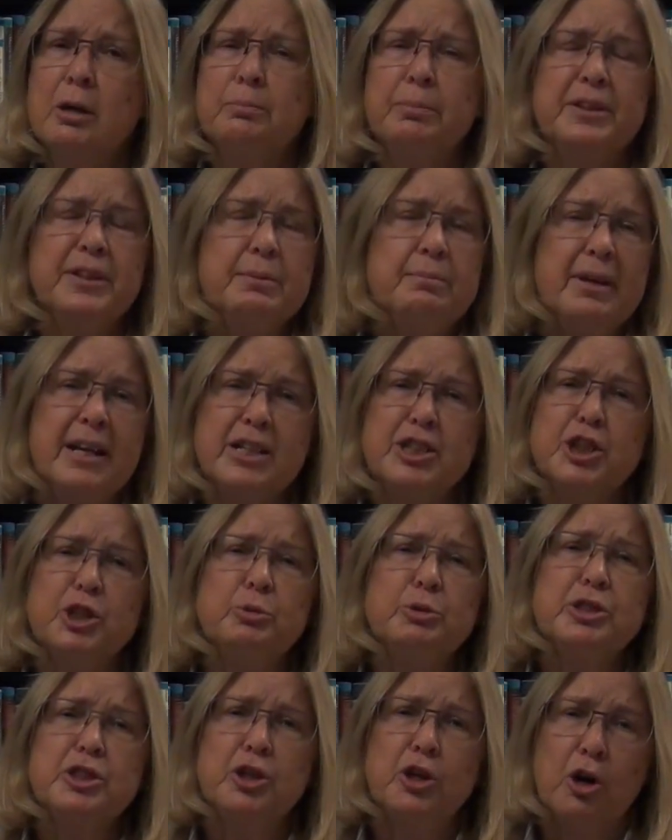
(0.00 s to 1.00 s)
but the magic
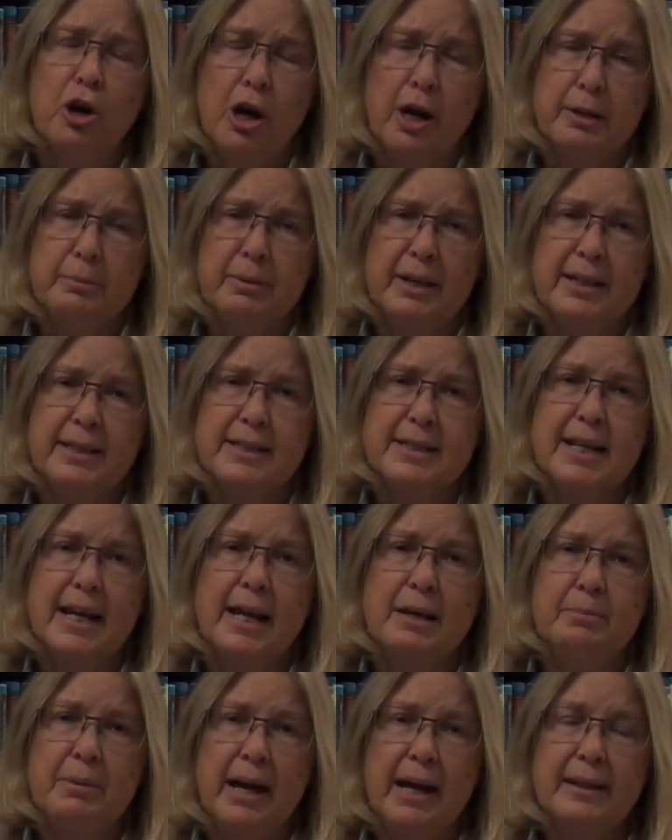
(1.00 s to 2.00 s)
was gone by the
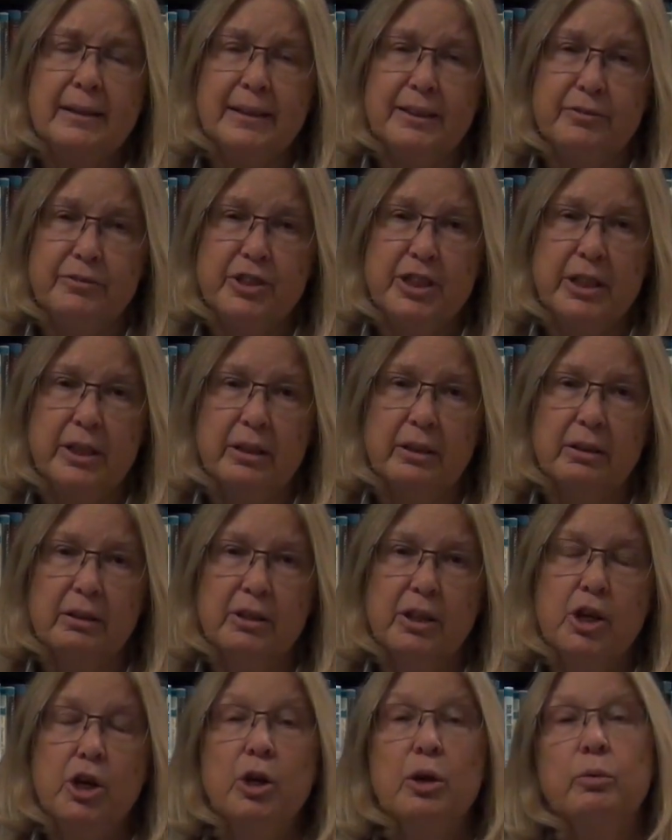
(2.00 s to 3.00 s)
time I lived here.
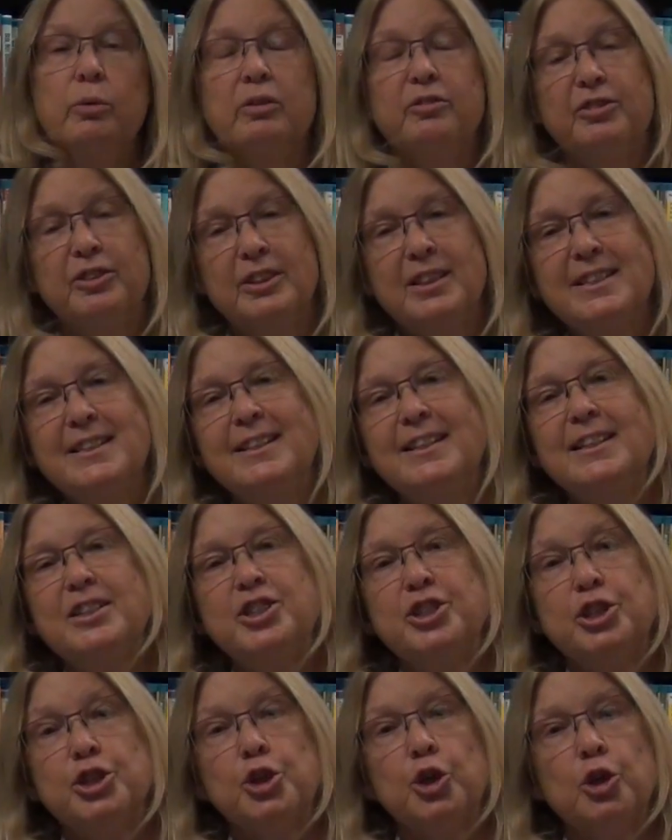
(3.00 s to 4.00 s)
Well, Felicity's
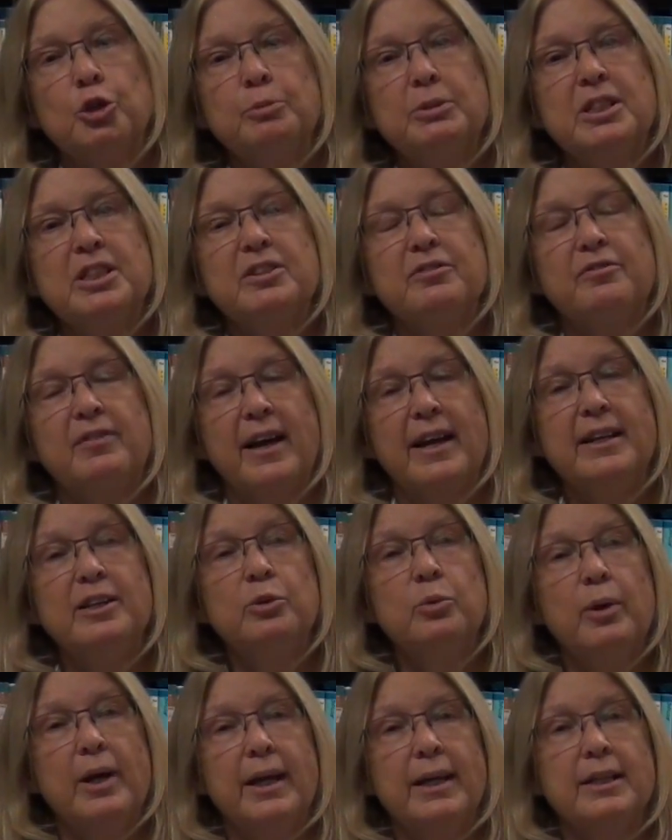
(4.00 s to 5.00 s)
determined to find
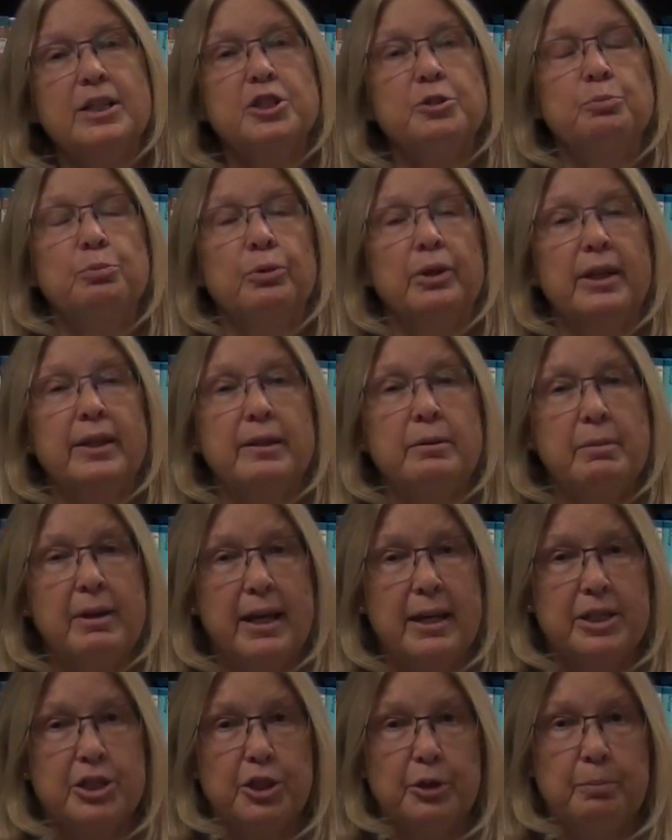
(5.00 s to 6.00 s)
a way to bring the
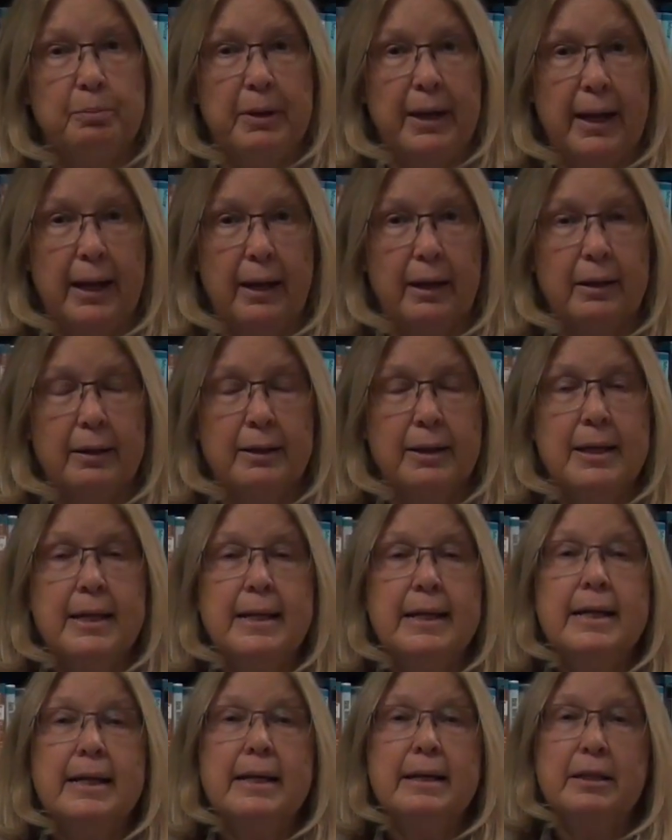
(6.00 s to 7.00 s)
magic back.
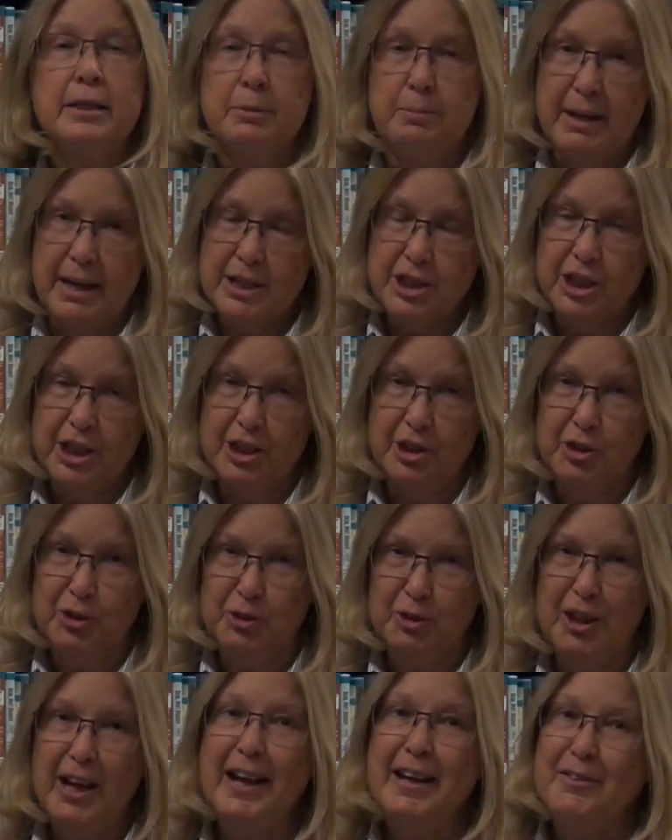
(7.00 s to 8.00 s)
The magic in
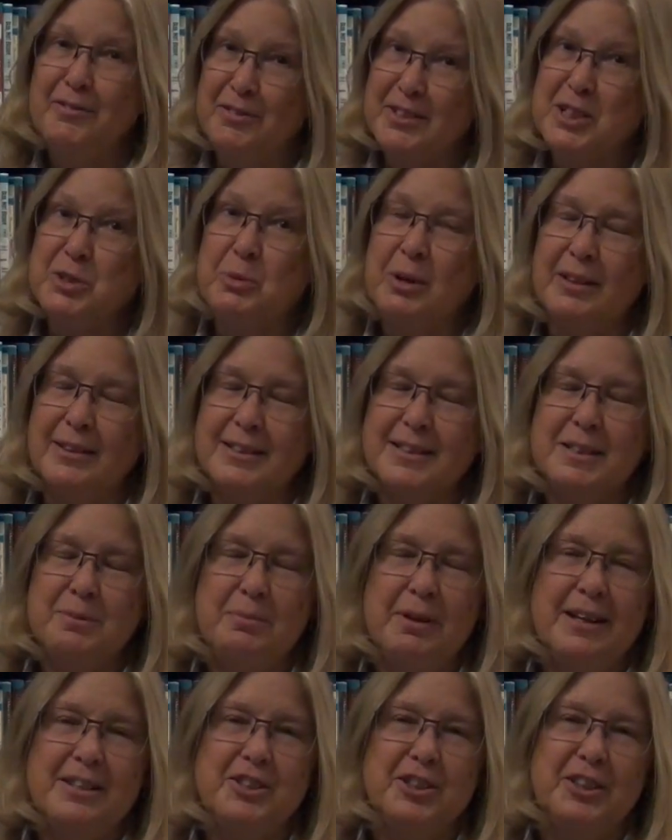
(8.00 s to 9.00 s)
her life as well as the
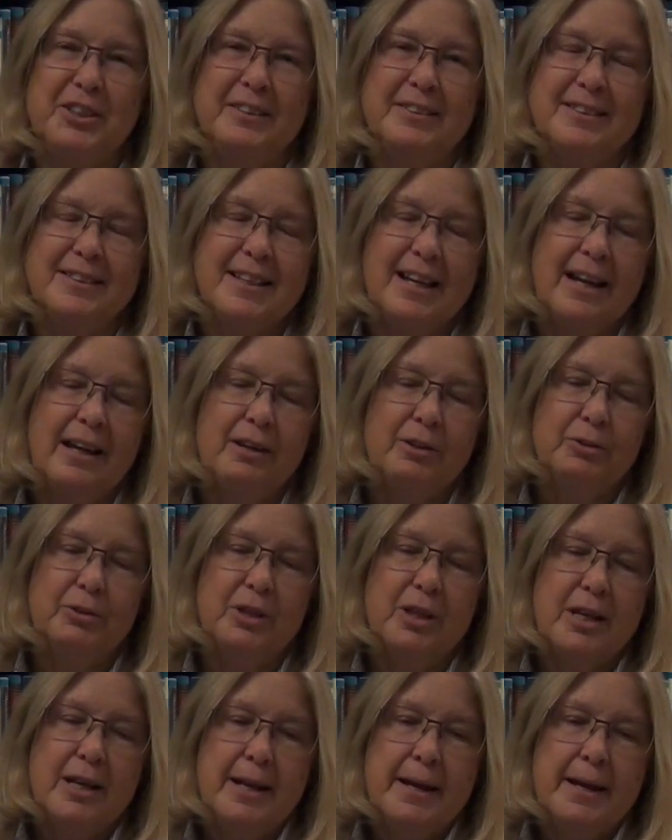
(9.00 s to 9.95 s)
magic in the town.